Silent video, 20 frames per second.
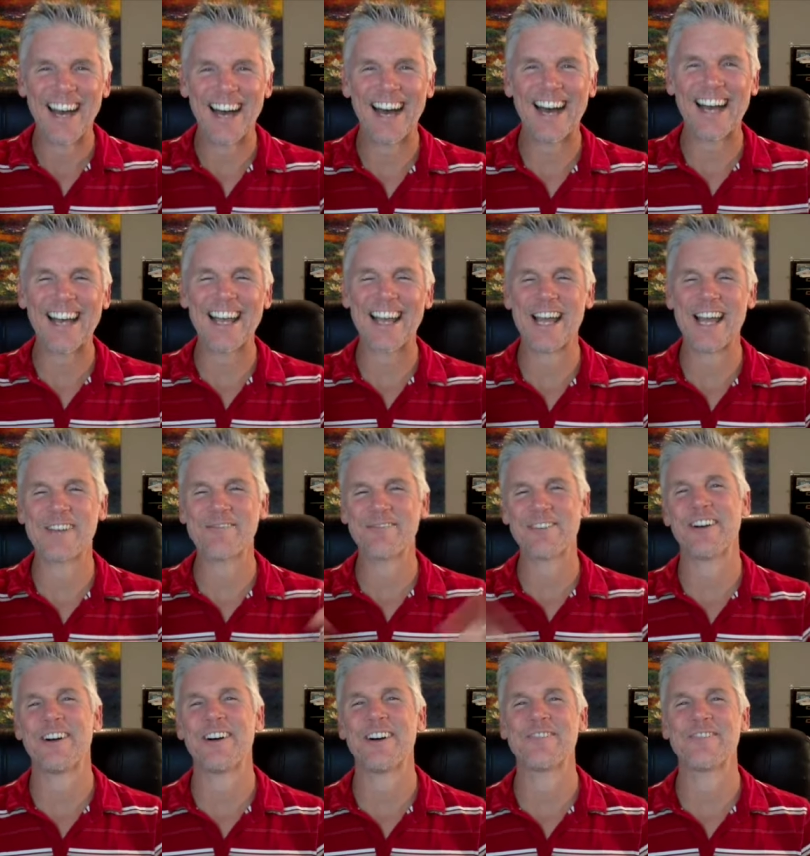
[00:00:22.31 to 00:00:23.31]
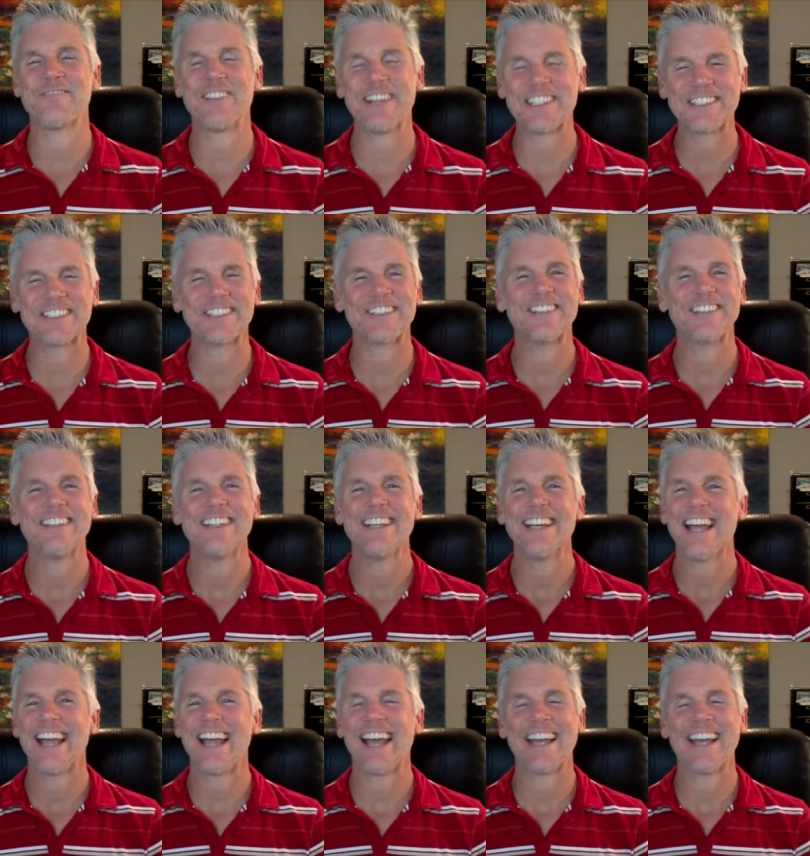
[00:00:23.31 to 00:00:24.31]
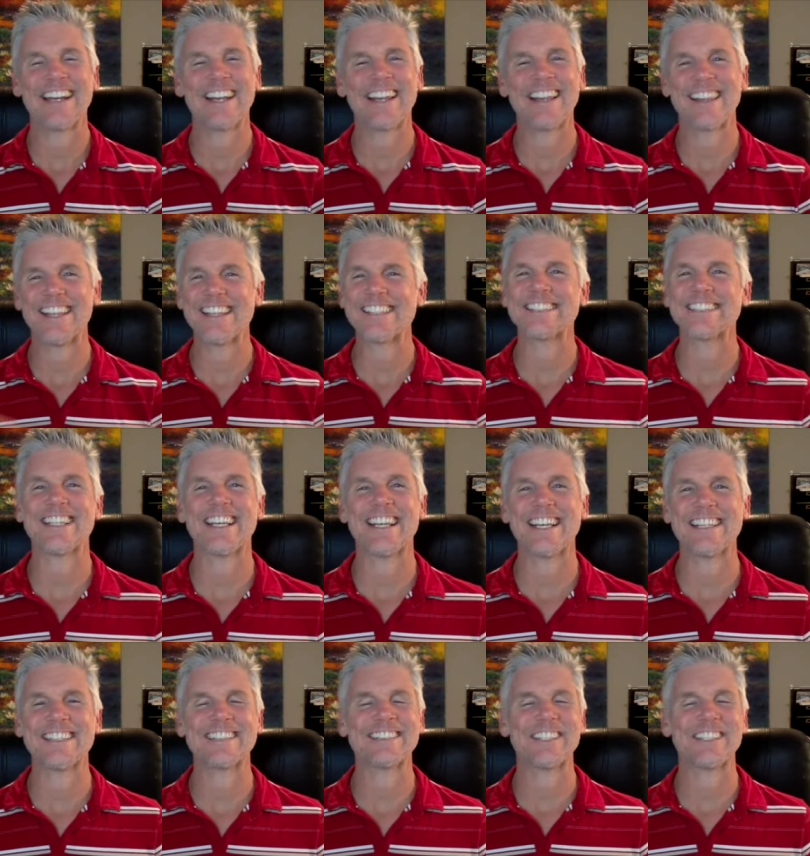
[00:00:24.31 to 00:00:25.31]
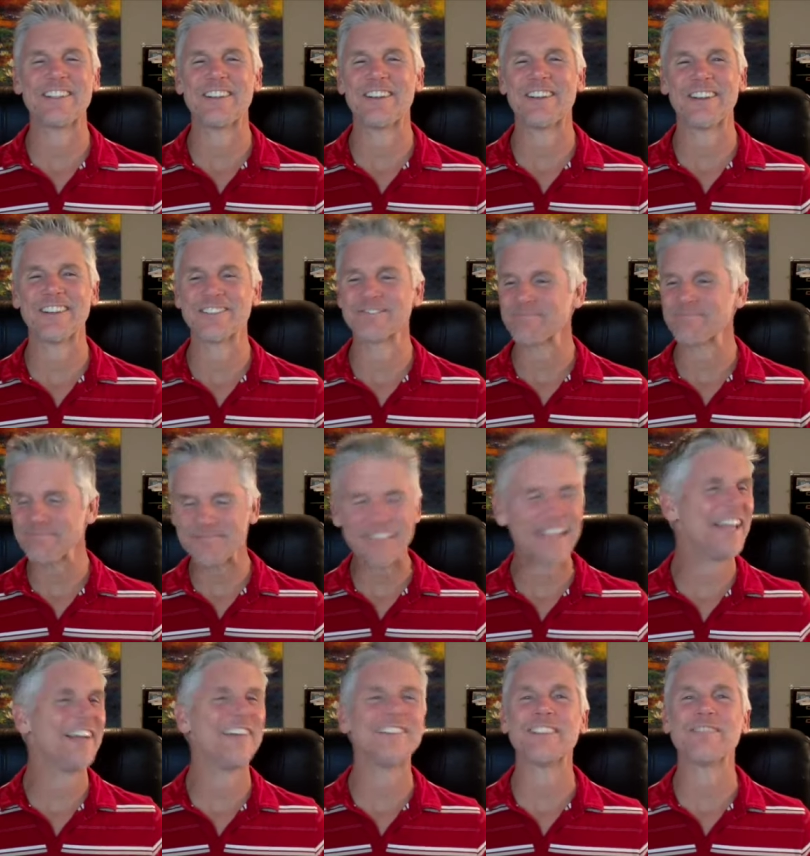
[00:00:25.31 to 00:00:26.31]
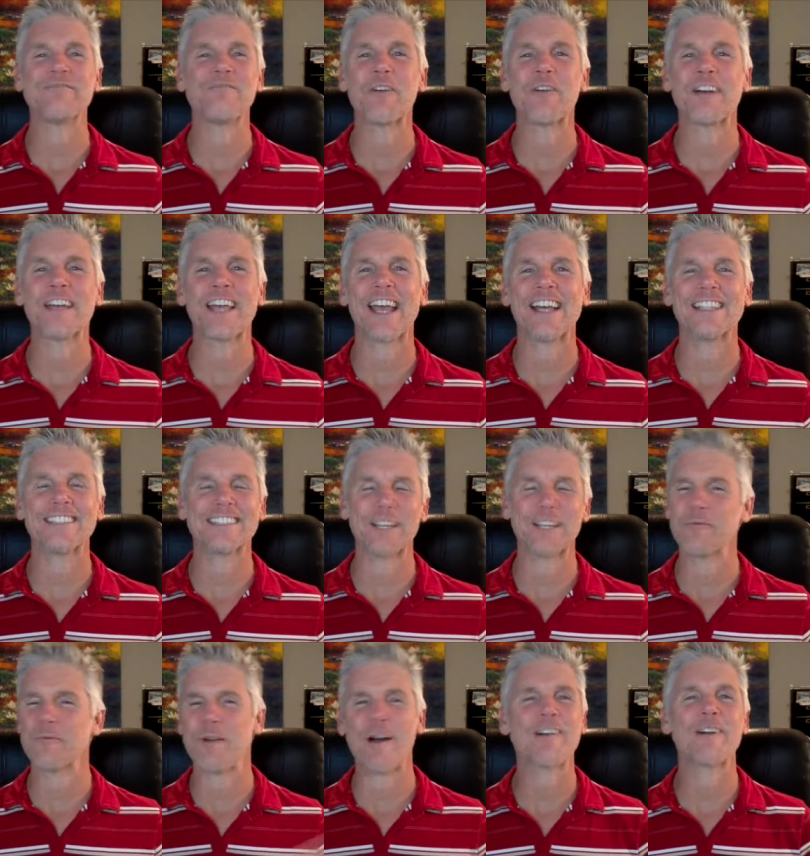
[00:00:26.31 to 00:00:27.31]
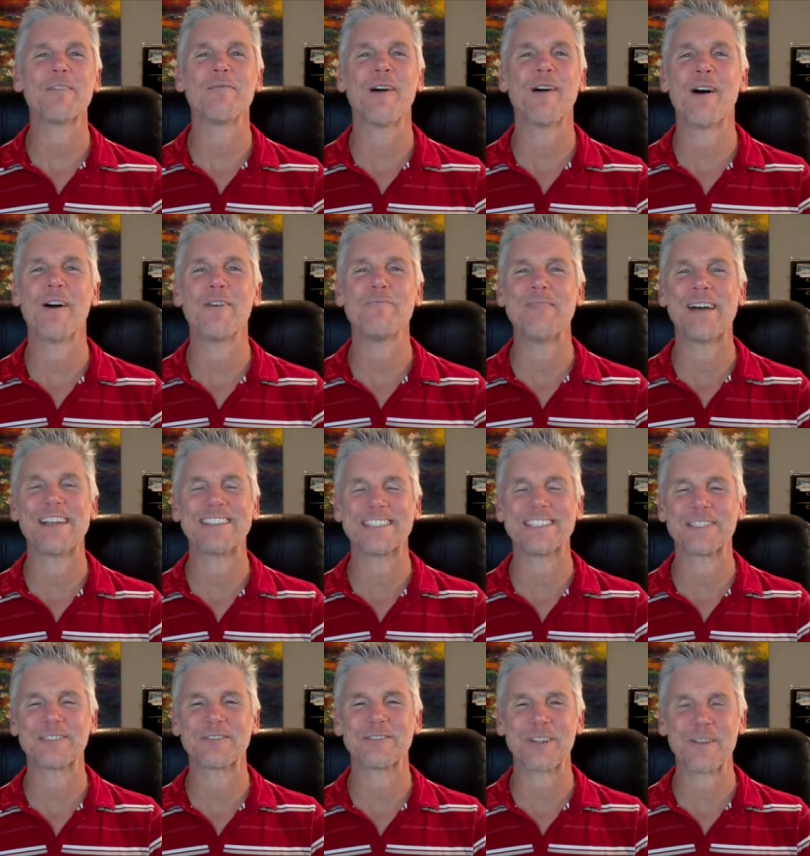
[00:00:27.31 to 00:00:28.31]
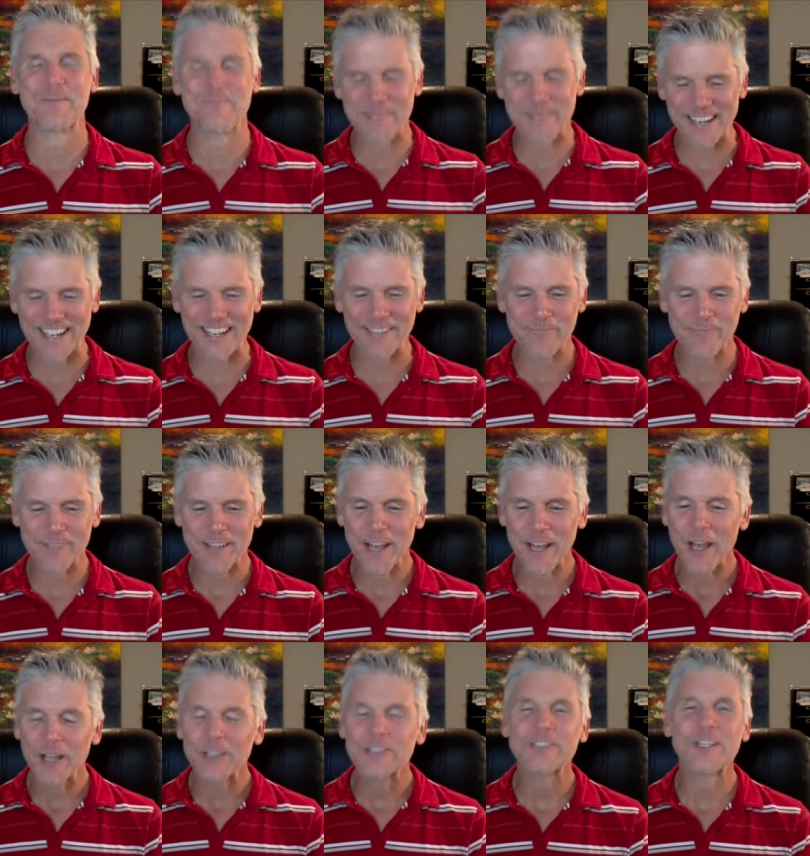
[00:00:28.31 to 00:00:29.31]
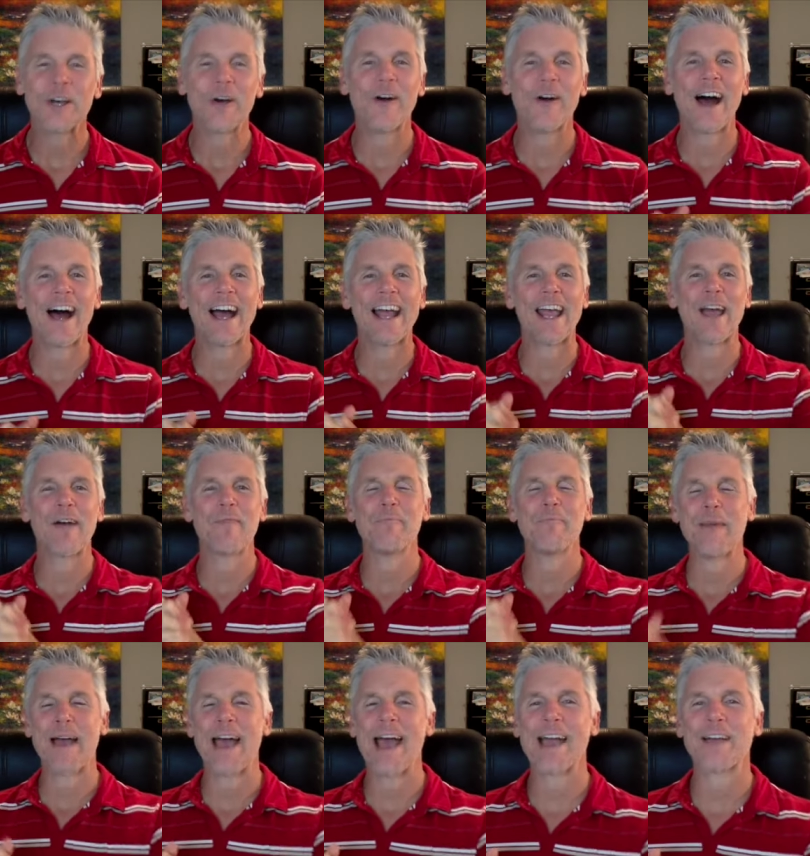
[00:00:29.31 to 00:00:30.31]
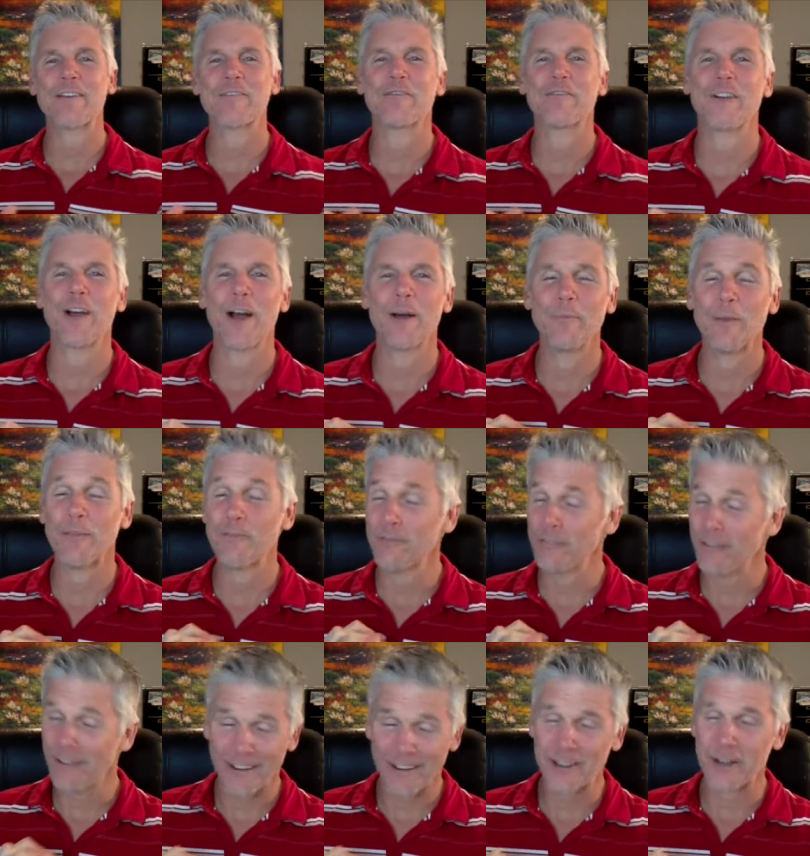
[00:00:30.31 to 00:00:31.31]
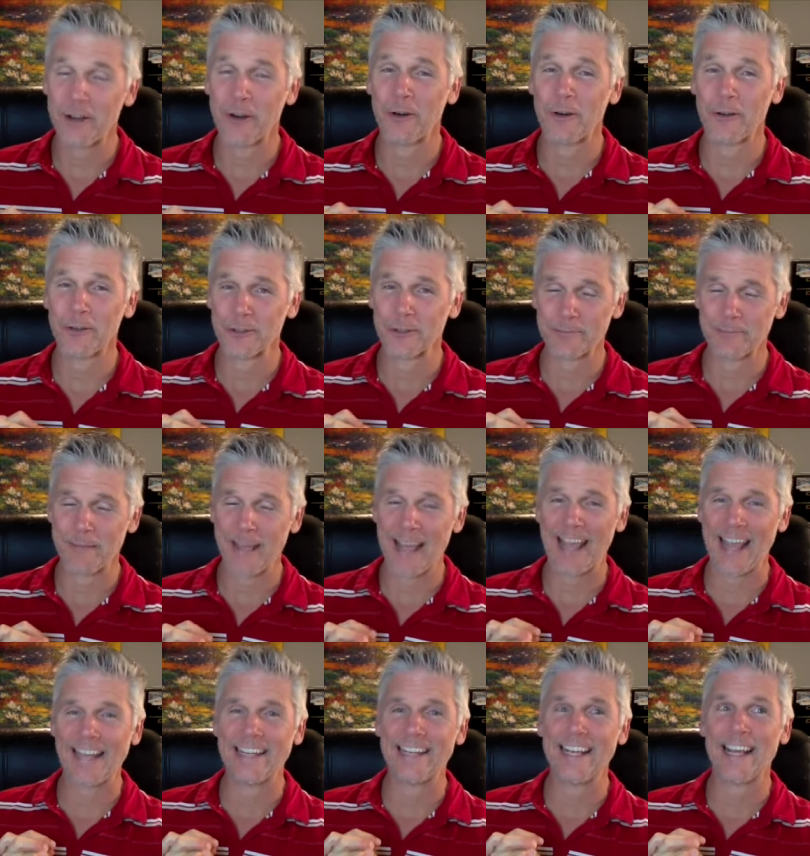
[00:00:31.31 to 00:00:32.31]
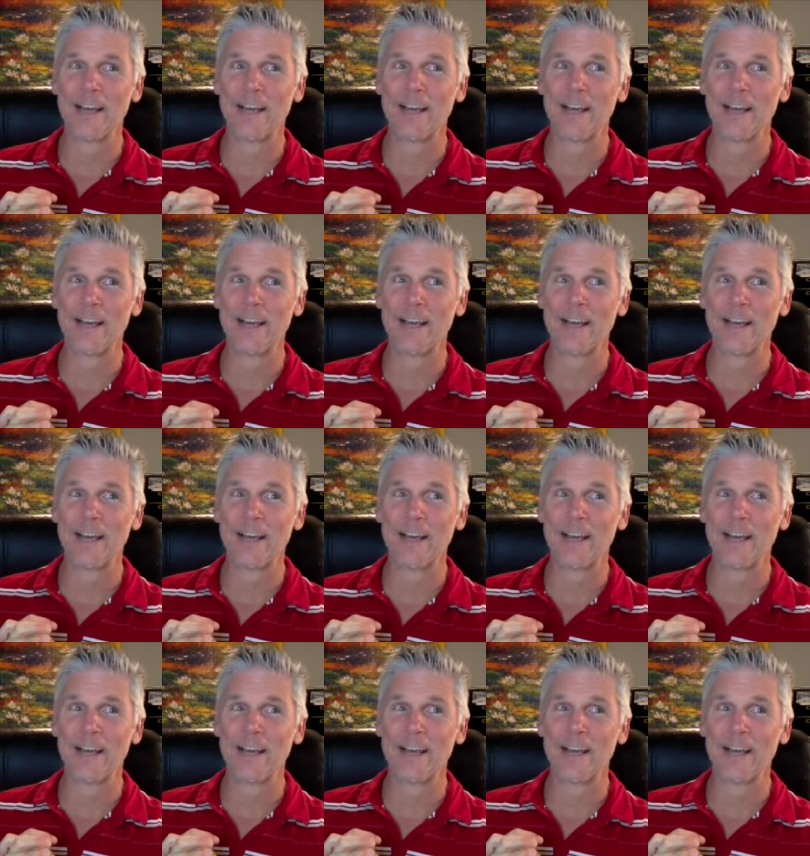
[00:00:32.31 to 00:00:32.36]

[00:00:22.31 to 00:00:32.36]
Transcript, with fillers: I am Carl Mitchell, and this is your energy forecast and welcome home message from me. So I am back from very cold Maine.